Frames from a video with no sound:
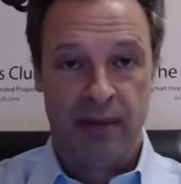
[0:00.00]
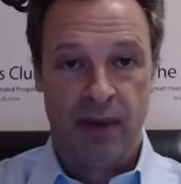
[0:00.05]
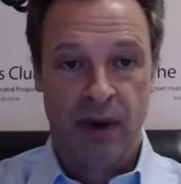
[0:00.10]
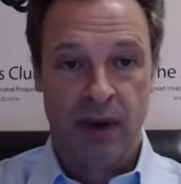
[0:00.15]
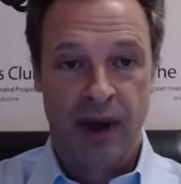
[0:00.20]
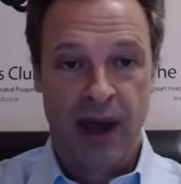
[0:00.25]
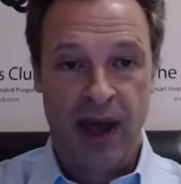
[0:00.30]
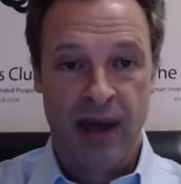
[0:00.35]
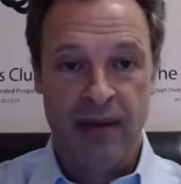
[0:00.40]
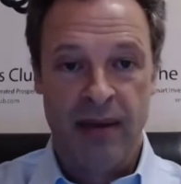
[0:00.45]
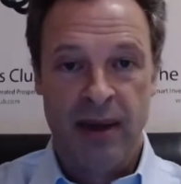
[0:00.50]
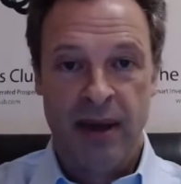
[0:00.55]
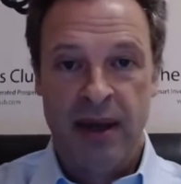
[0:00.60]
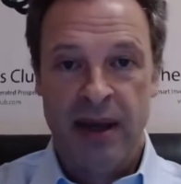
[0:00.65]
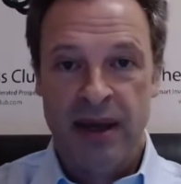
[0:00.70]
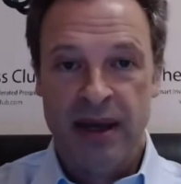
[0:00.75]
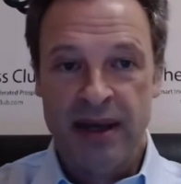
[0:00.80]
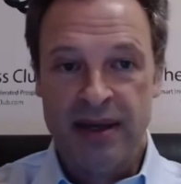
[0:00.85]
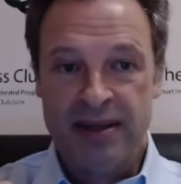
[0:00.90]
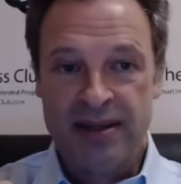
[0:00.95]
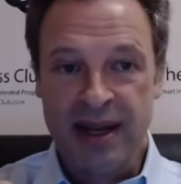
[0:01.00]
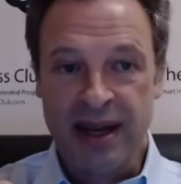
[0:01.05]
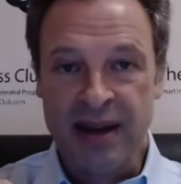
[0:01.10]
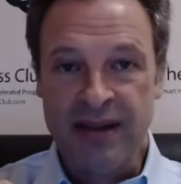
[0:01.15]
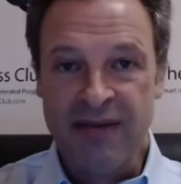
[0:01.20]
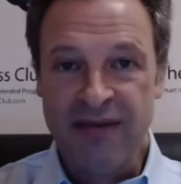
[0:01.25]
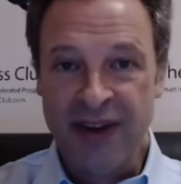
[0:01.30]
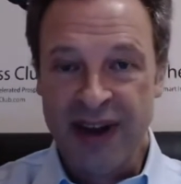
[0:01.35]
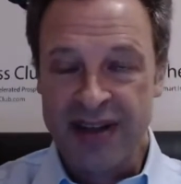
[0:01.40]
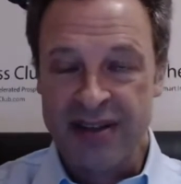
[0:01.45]
Okay, it's an
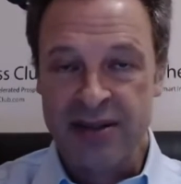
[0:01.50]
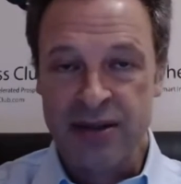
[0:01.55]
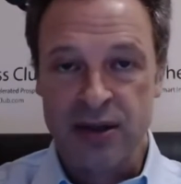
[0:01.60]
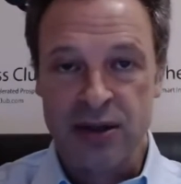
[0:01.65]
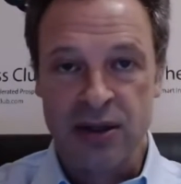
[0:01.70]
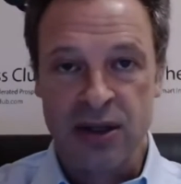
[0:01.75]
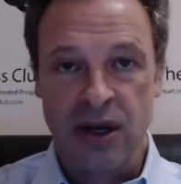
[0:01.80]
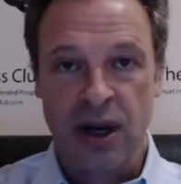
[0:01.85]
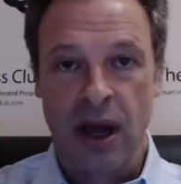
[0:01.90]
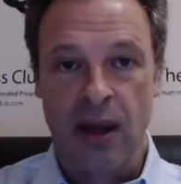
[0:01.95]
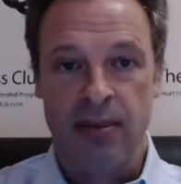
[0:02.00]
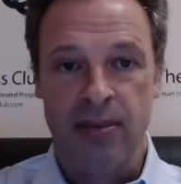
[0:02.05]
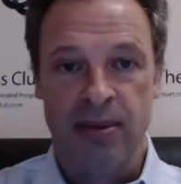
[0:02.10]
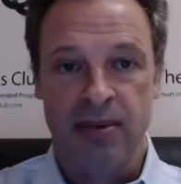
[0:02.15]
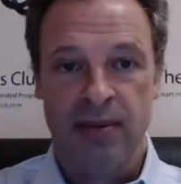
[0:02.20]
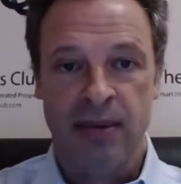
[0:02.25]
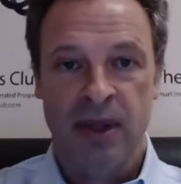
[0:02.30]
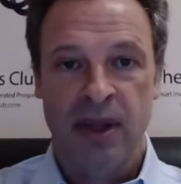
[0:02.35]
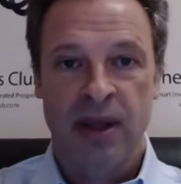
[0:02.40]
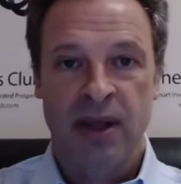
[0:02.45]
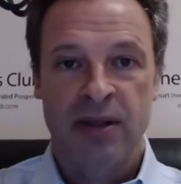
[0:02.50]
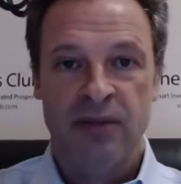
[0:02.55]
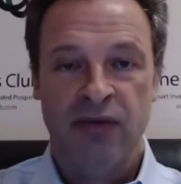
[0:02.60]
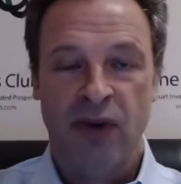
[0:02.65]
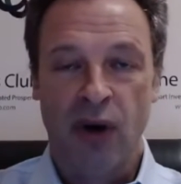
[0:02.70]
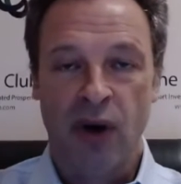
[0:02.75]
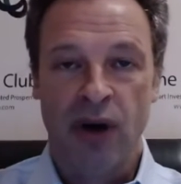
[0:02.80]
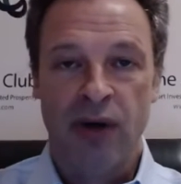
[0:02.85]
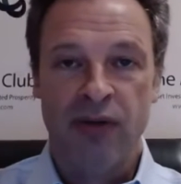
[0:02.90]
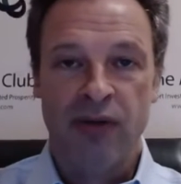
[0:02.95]
investors club
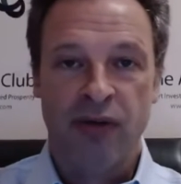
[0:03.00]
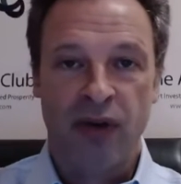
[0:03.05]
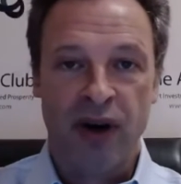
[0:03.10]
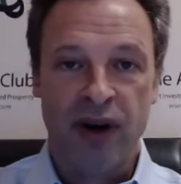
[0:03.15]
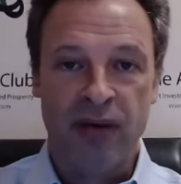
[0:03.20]
for